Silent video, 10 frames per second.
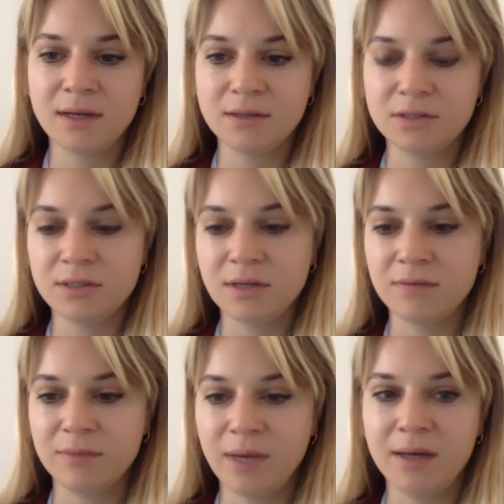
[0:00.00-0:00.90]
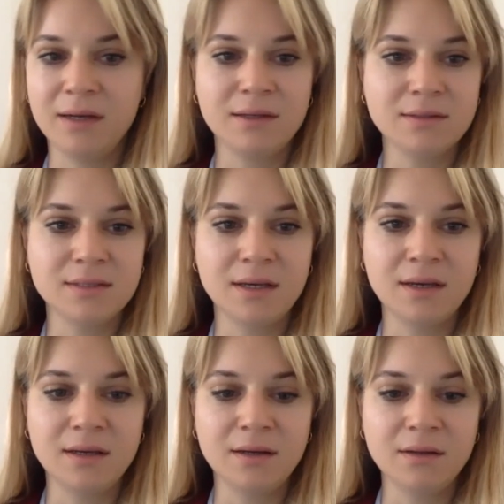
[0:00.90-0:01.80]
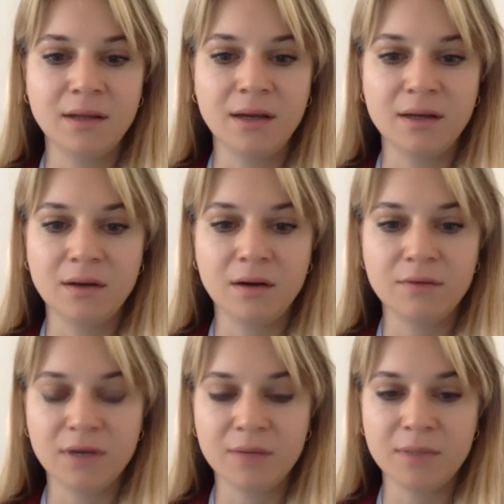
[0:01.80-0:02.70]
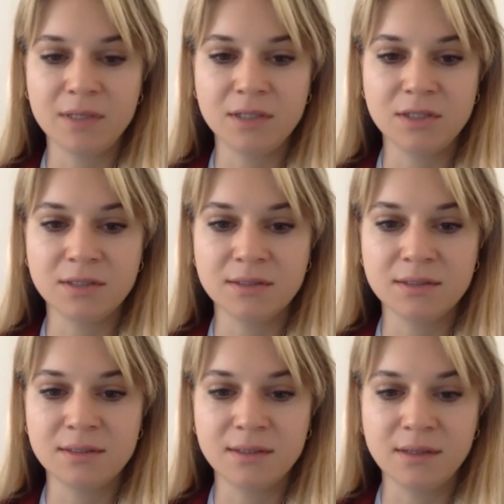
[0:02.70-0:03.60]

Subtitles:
just off the bat, I can say that our recommendations